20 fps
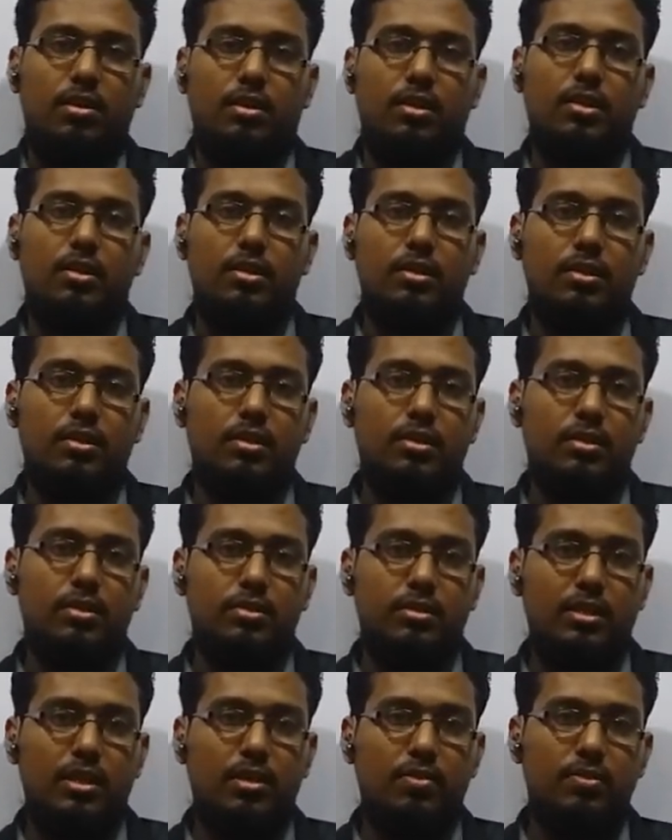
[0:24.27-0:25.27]

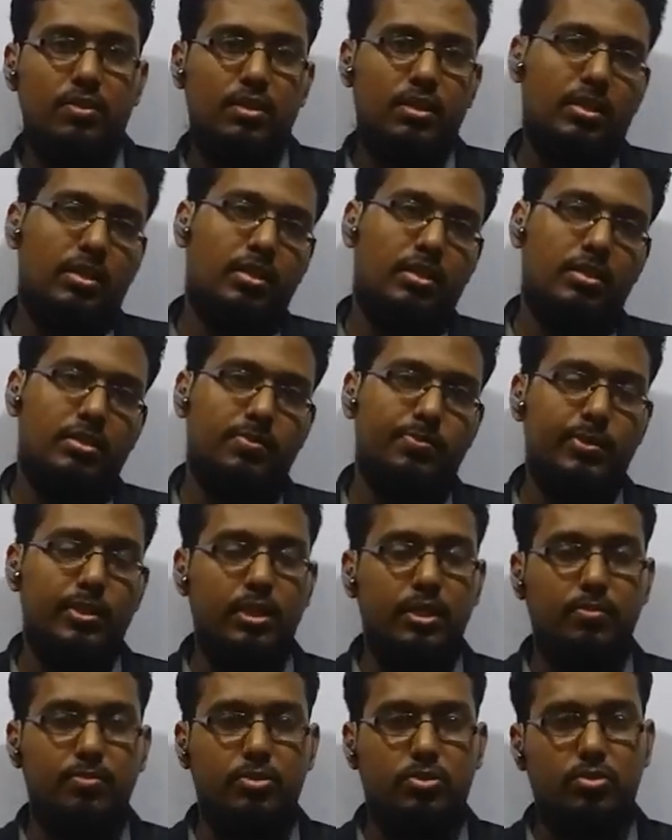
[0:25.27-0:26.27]
the English
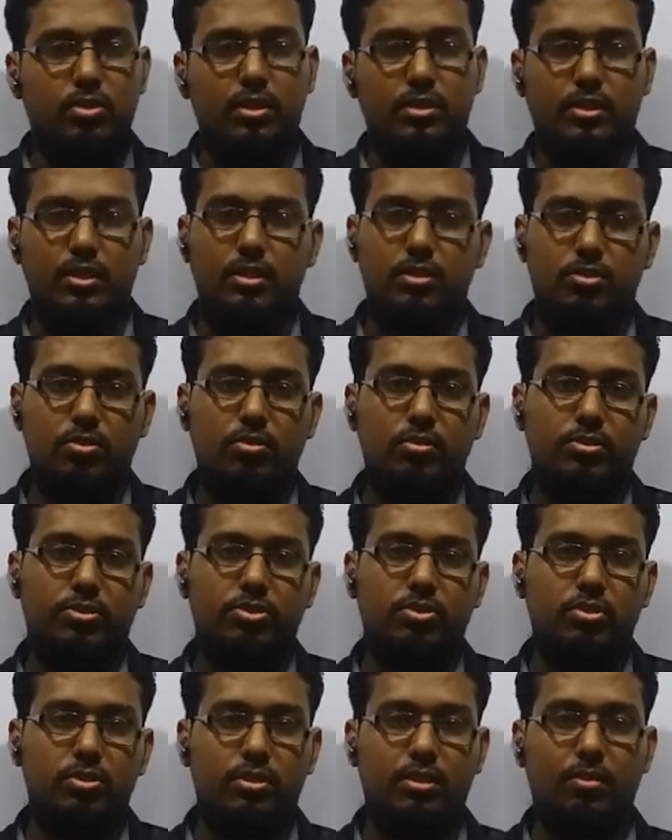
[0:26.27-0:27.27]
medium students and
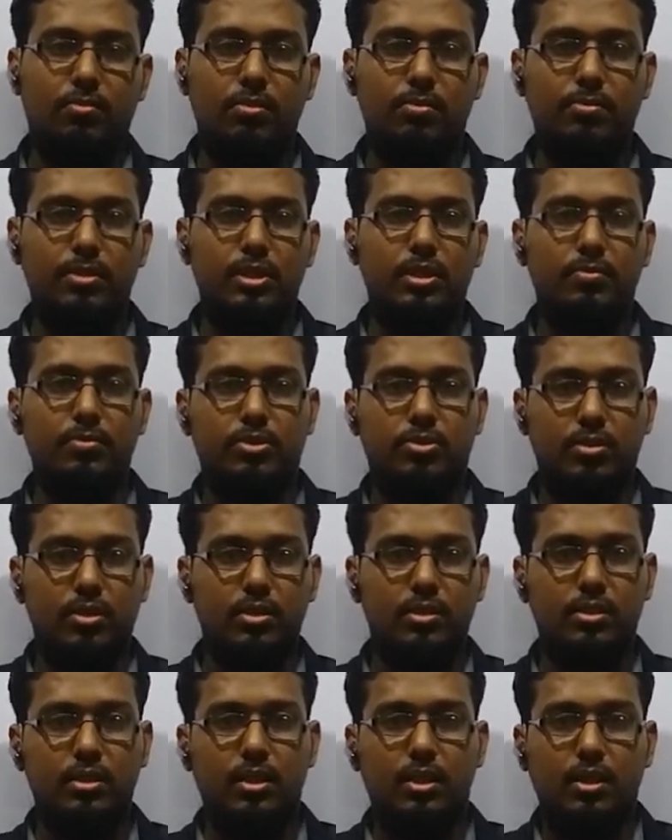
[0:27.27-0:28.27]
also Tamil medium
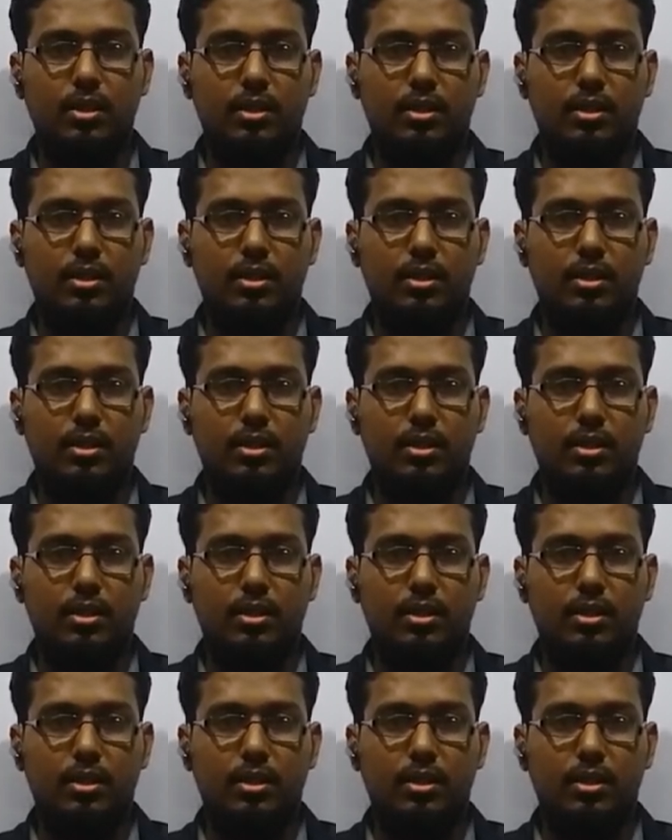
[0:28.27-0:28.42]
students.